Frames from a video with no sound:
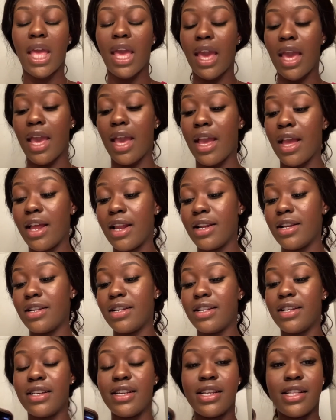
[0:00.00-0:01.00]
And
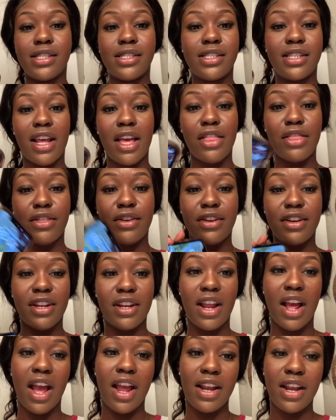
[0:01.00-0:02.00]
it's ten
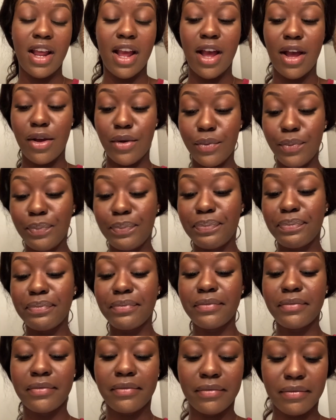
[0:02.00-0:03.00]
thirty-nine now.
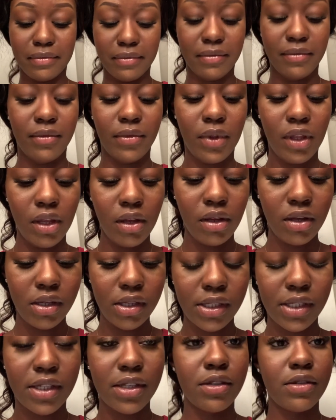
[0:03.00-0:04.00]

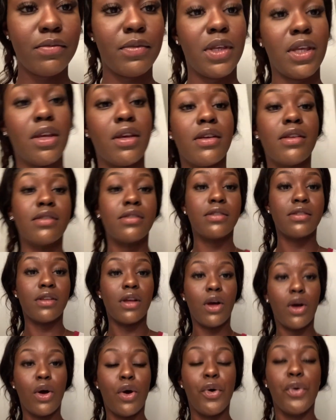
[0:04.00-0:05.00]
Excuse me.
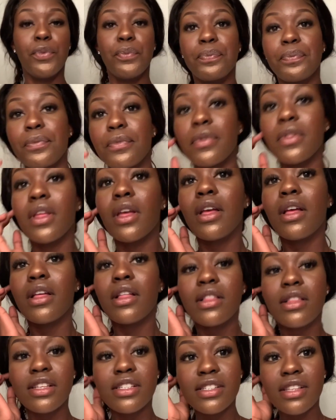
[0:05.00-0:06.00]
So
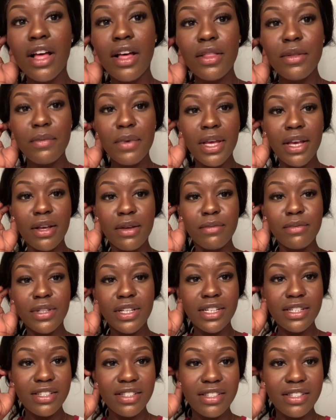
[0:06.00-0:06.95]
this is how the makeup looks